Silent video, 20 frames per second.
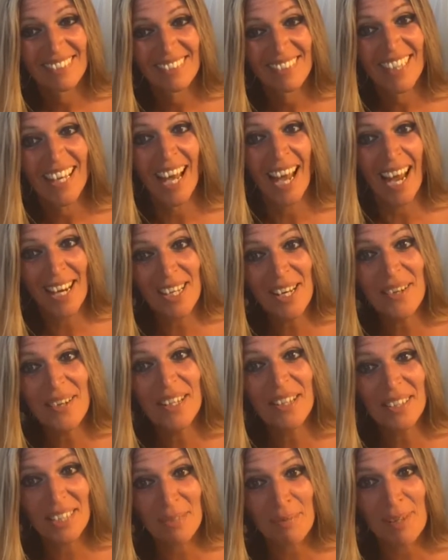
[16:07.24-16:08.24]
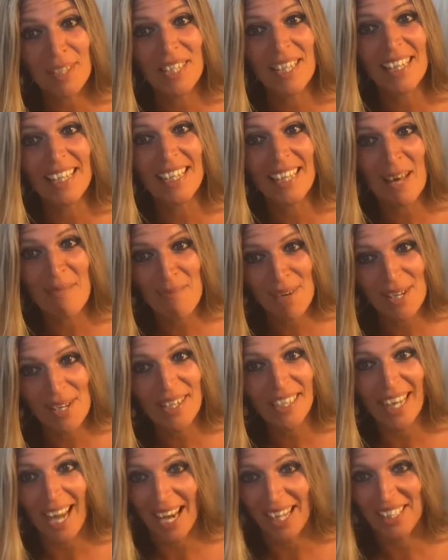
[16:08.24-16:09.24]
I know, especially in
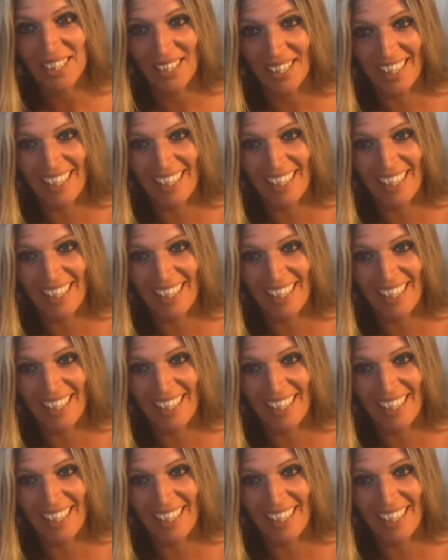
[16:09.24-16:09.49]
America, actually.